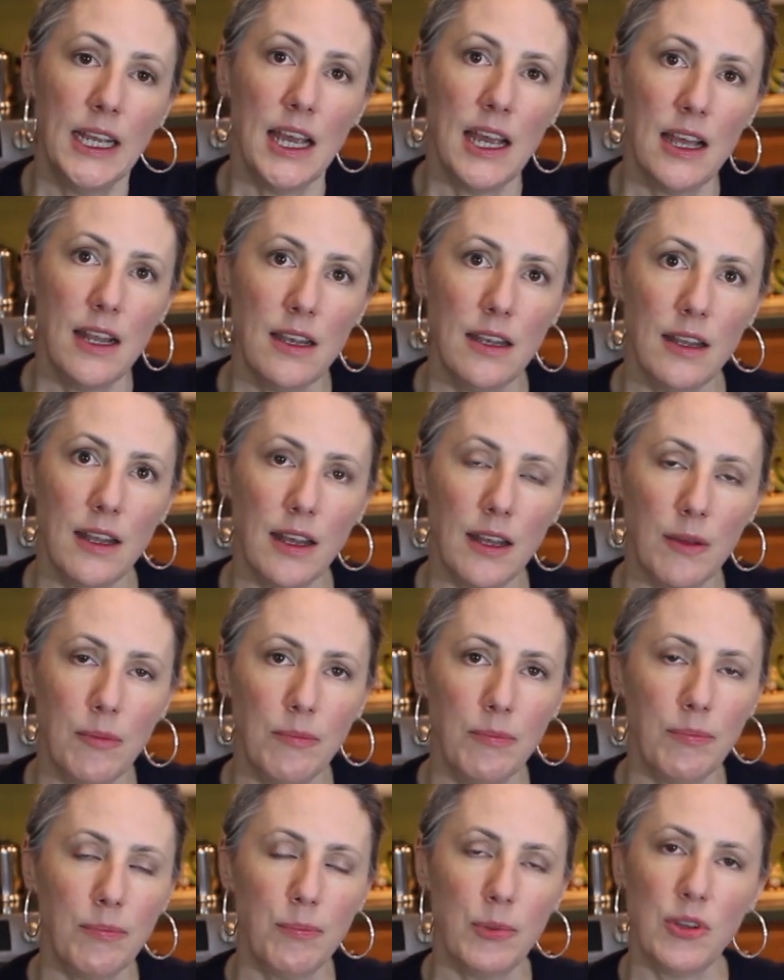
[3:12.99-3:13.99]
And
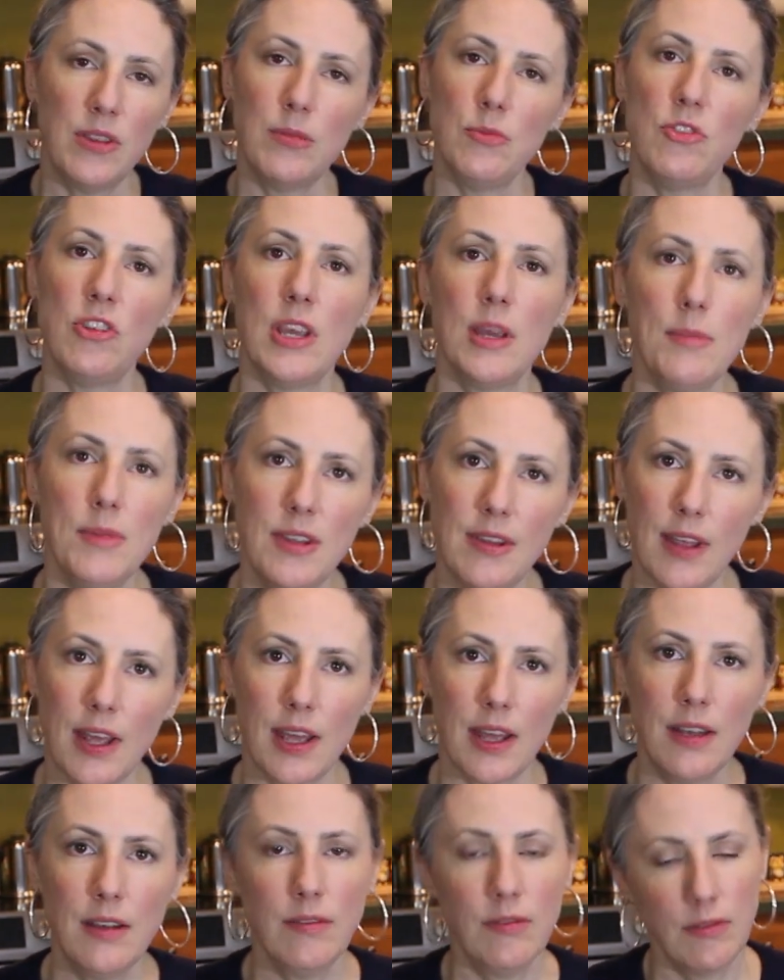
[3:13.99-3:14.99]
put some jammies
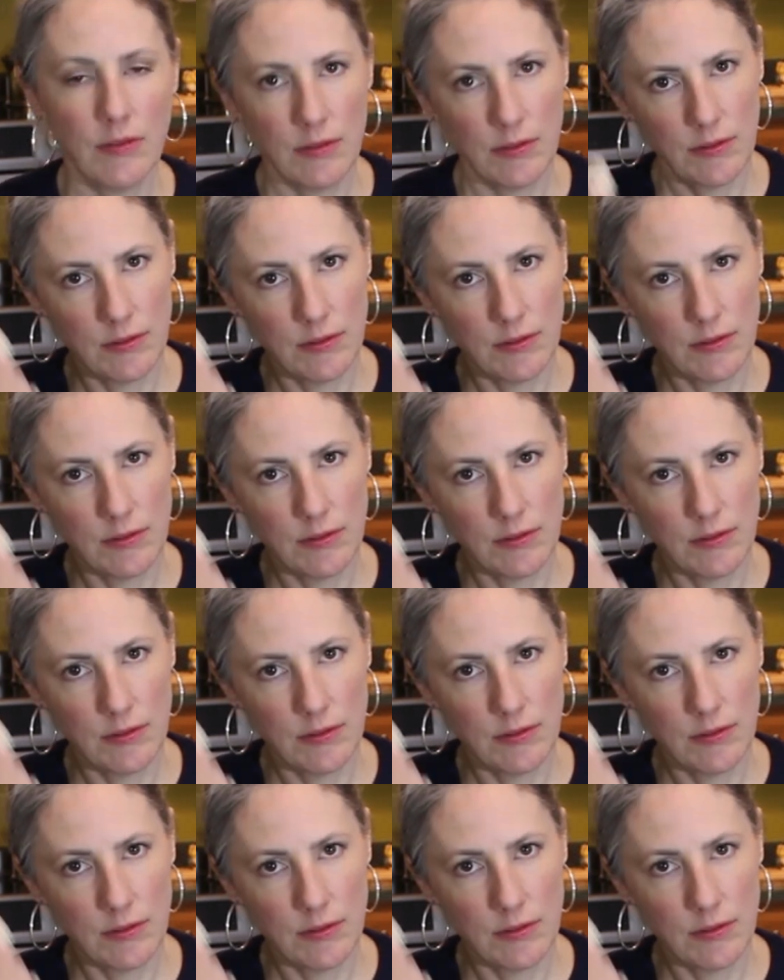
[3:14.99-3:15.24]
on,